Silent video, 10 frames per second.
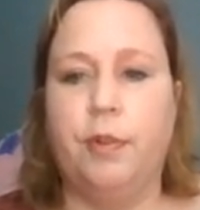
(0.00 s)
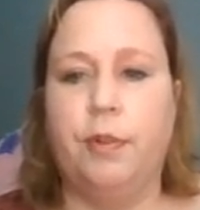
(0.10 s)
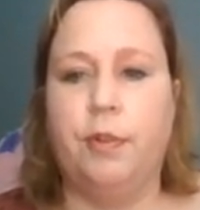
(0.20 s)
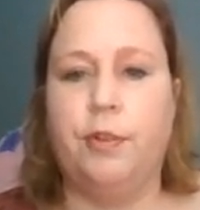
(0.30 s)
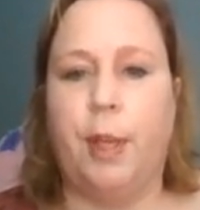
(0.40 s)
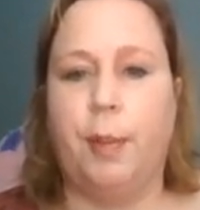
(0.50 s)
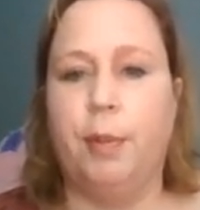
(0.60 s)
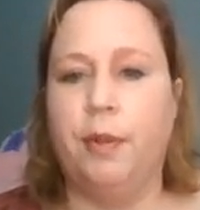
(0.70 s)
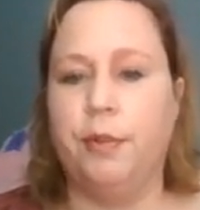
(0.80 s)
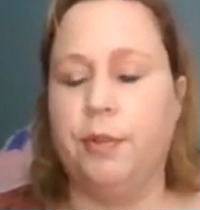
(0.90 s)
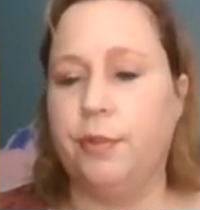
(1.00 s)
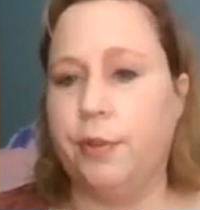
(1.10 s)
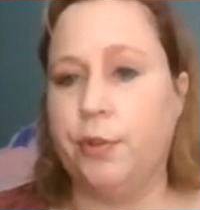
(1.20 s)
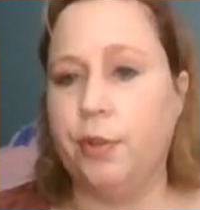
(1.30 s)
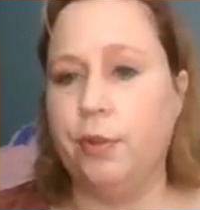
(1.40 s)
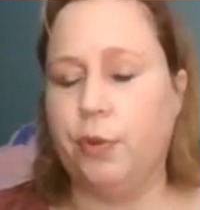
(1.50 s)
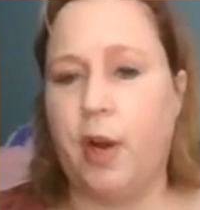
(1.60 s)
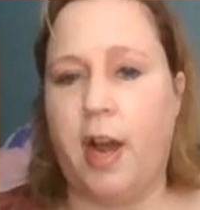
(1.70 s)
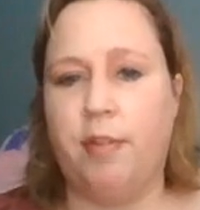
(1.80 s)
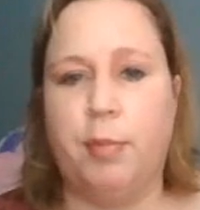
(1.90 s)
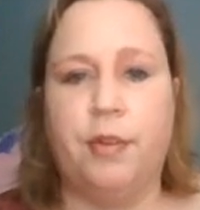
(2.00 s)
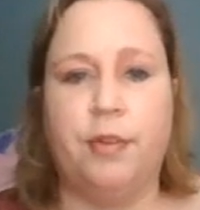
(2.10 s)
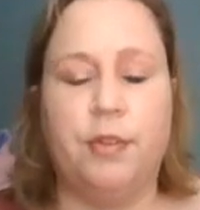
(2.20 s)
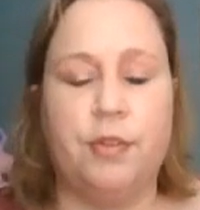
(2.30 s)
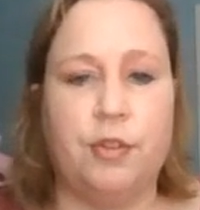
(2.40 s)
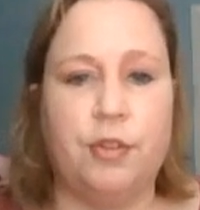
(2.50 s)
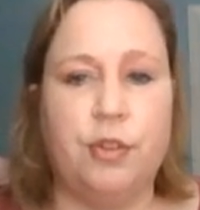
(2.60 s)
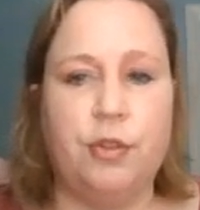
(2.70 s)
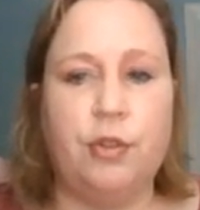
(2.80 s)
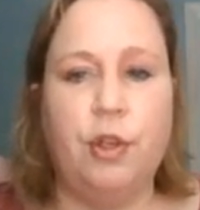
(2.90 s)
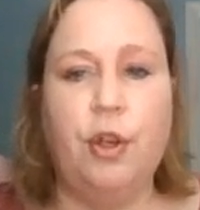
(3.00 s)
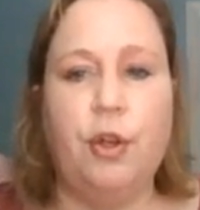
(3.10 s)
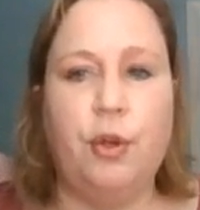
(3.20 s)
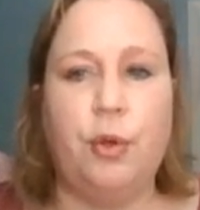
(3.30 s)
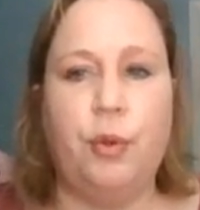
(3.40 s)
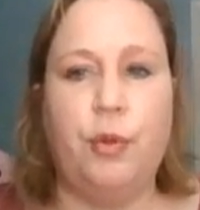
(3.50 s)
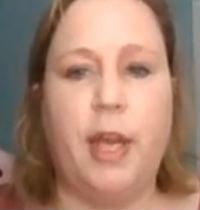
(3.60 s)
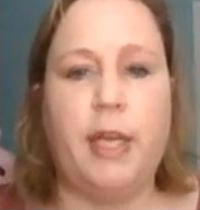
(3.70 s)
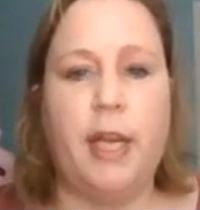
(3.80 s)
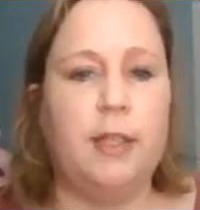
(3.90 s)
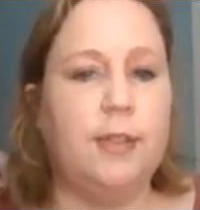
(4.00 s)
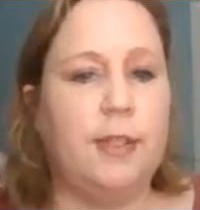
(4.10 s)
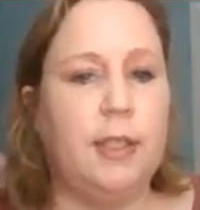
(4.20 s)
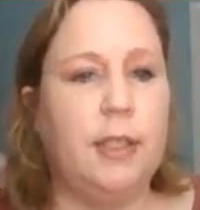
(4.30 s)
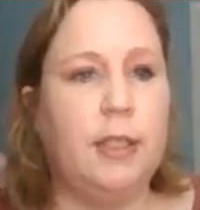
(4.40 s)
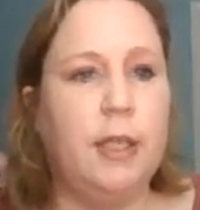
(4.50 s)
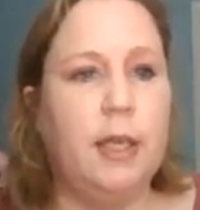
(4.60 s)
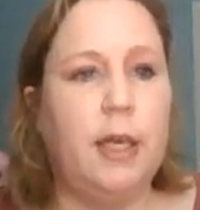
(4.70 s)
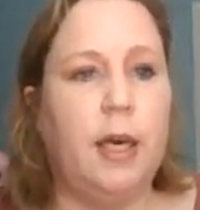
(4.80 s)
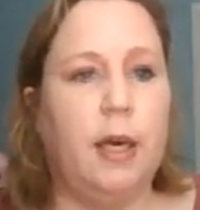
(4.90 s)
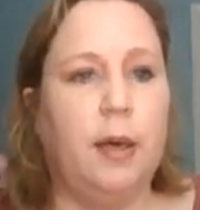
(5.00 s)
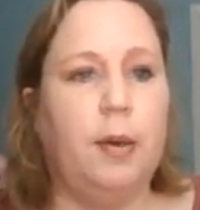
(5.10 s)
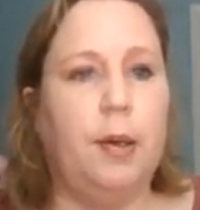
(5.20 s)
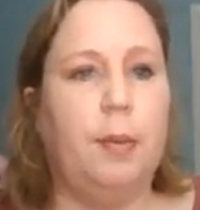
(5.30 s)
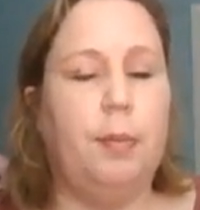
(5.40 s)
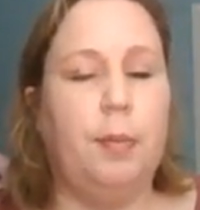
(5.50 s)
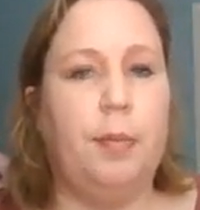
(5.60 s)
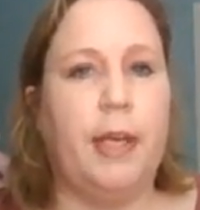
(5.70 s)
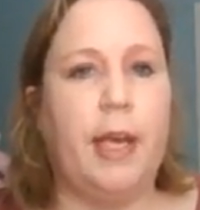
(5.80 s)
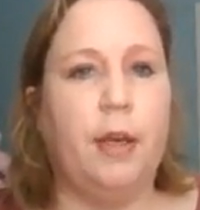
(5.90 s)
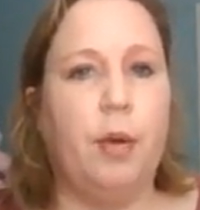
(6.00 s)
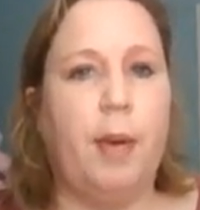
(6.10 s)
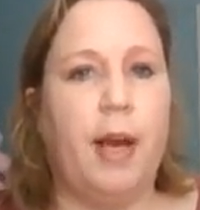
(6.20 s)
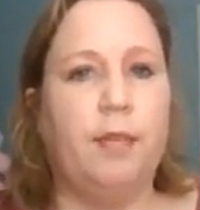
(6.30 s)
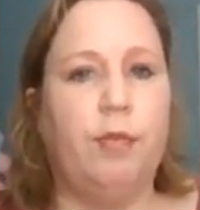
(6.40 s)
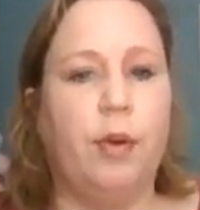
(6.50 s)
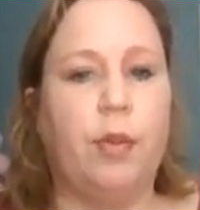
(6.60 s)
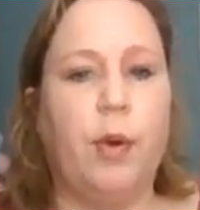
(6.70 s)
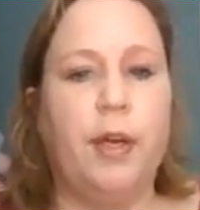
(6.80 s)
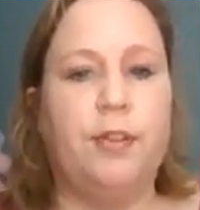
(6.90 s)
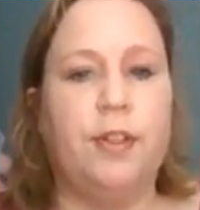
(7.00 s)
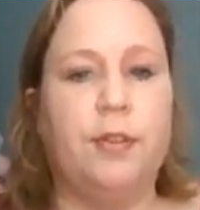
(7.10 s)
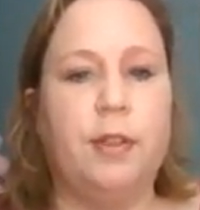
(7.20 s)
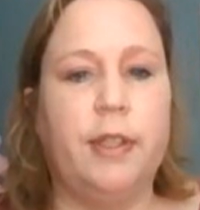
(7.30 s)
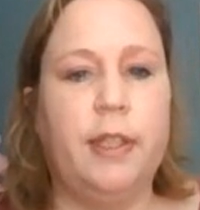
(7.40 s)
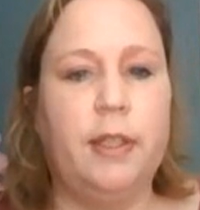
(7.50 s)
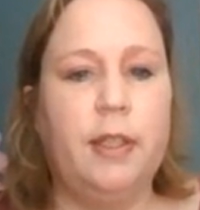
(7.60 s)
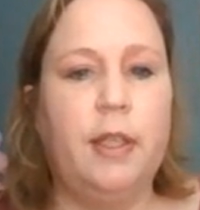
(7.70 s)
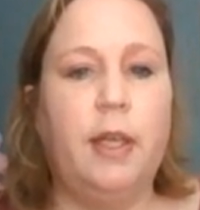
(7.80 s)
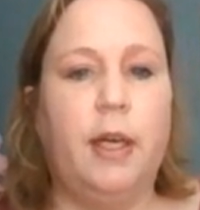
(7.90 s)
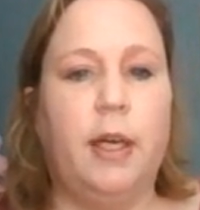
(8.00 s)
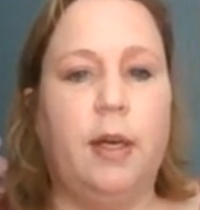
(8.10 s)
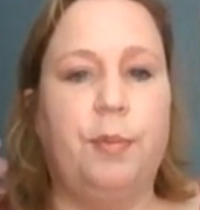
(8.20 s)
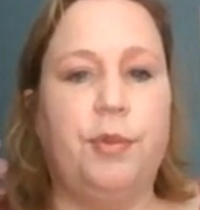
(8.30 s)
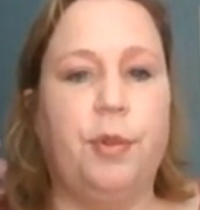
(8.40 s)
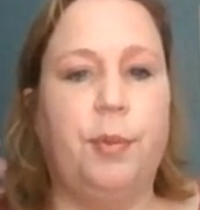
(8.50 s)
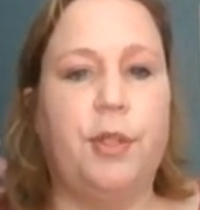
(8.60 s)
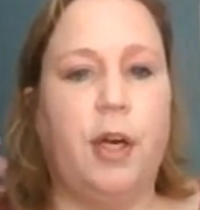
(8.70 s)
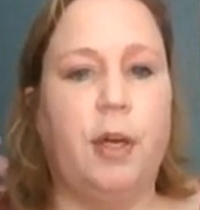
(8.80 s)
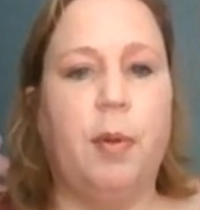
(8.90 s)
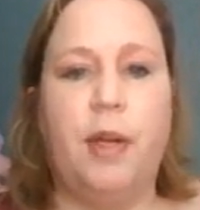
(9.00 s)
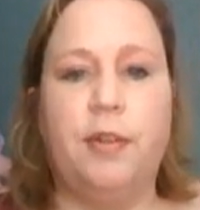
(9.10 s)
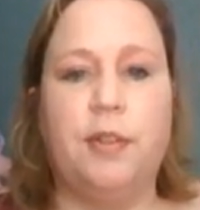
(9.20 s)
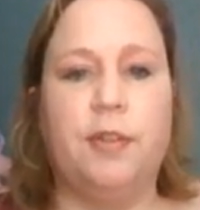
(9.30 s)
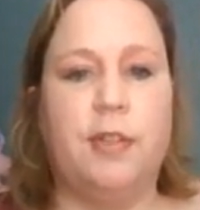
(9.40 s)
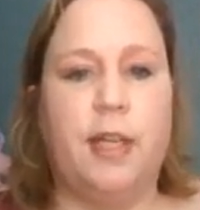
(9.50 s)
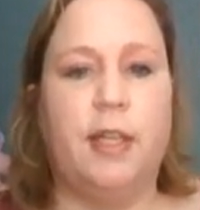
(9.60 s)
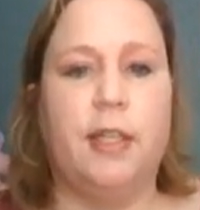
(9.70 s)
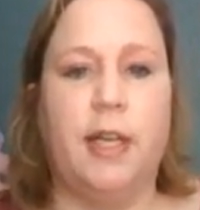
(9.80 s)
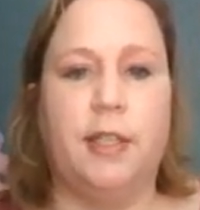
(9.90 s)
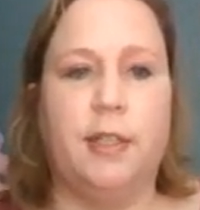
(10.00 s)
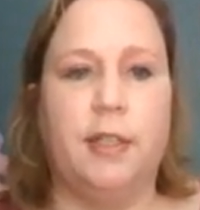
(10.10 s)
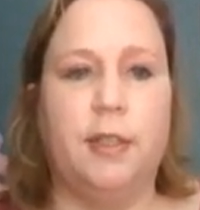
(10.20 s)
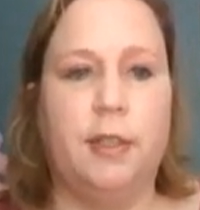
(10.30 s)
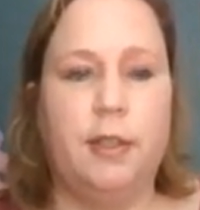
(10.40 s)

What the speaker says: step brothers and sisters or half brothers and sisters who they can't see. They can't go back and forth quite as easily. So we talk about ways to stay connected.